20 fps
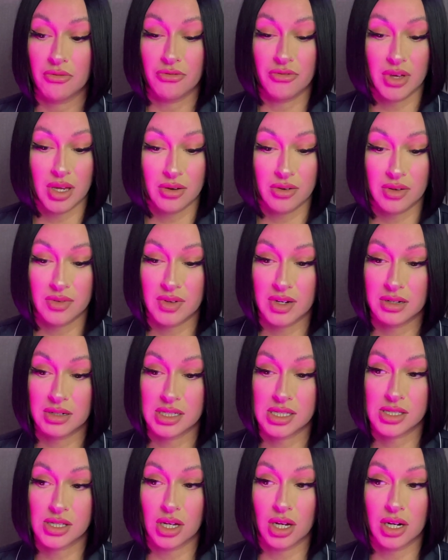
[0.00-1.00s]
Very, very
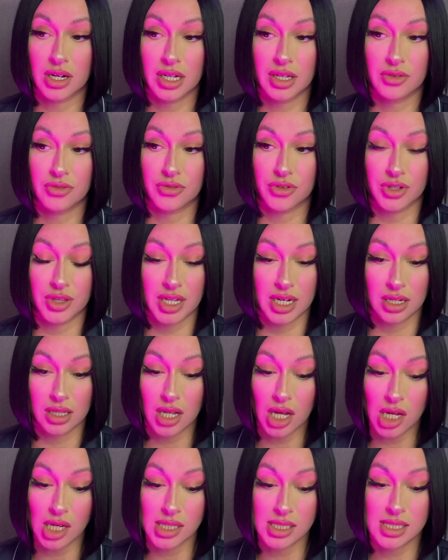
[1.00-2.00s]
sorry for their
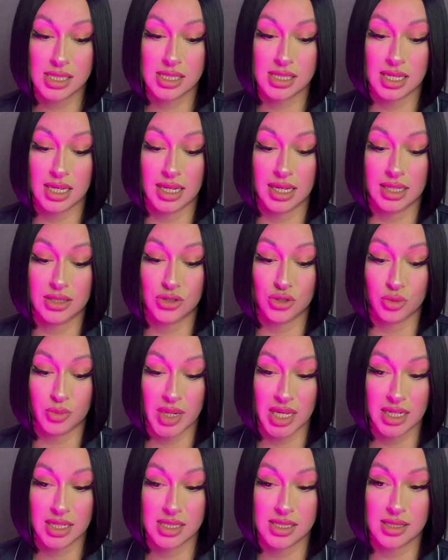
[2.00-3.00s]
loss, a
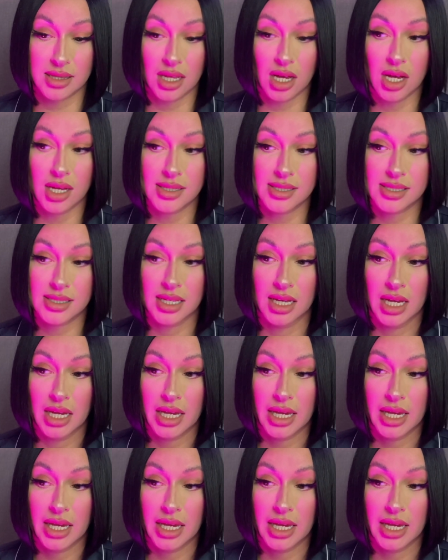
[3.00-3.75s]
tremendous loss.